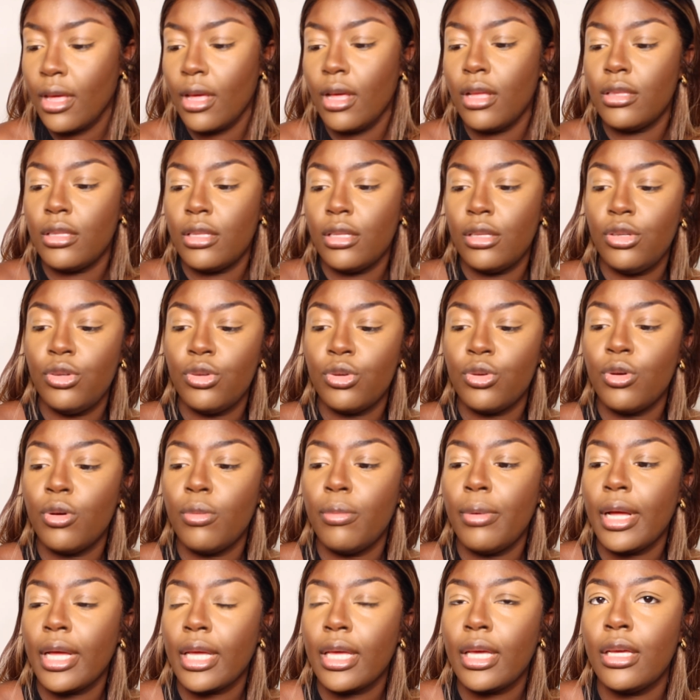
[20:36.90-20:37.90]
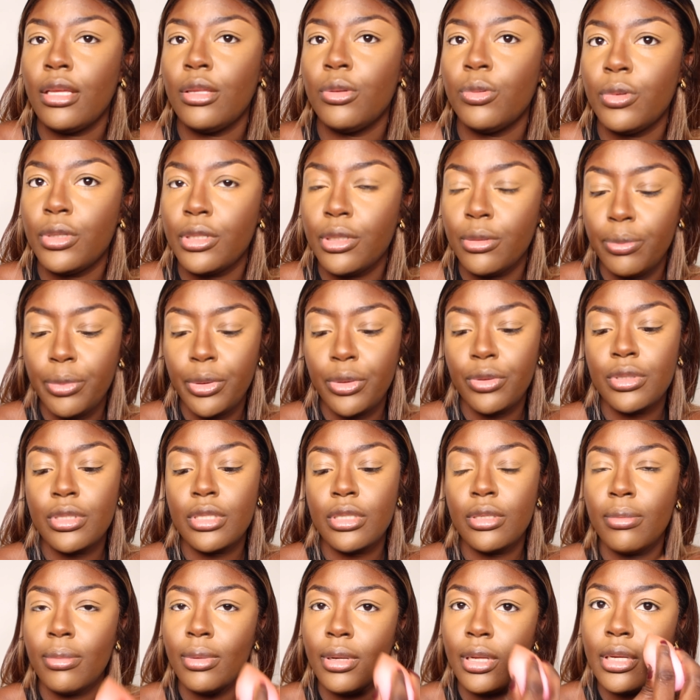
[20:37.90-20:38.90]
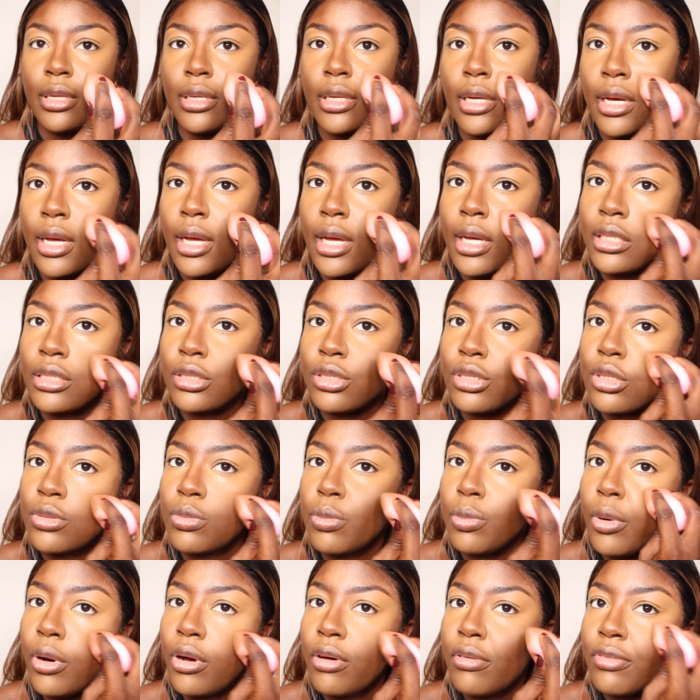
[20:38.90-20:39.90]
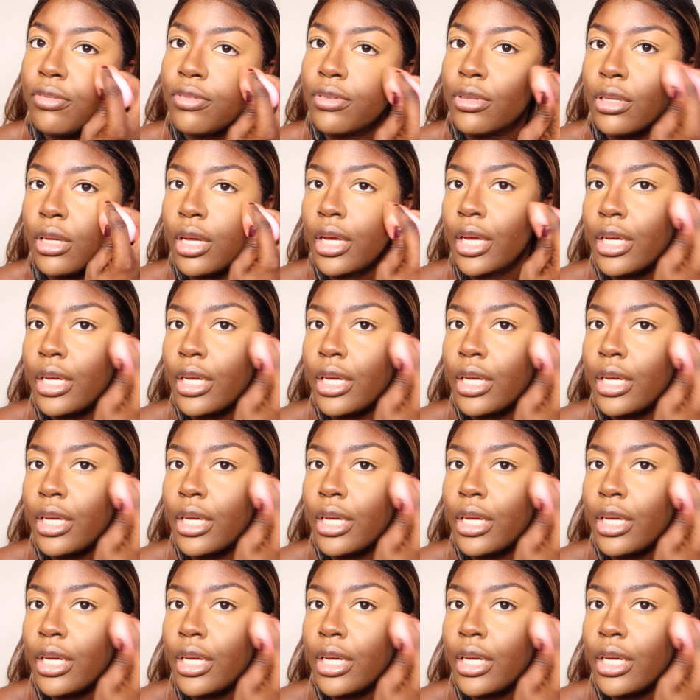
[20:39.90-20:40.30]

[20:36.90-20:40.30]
And then you go back in with the beauty blender and just buff the